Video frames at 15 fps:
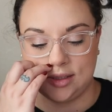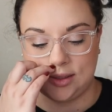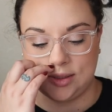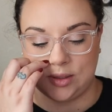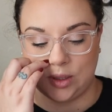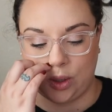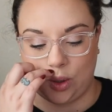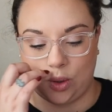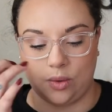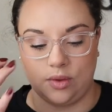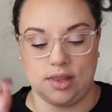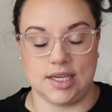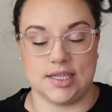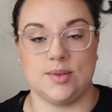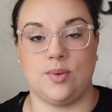
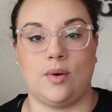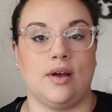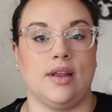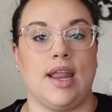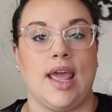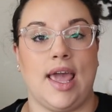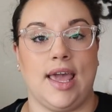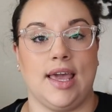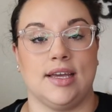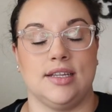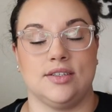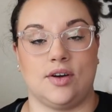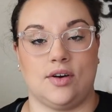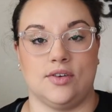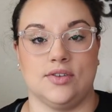So this one
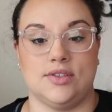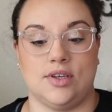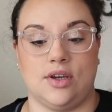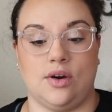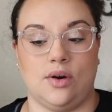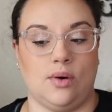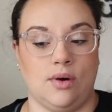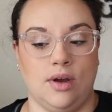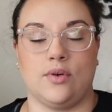and also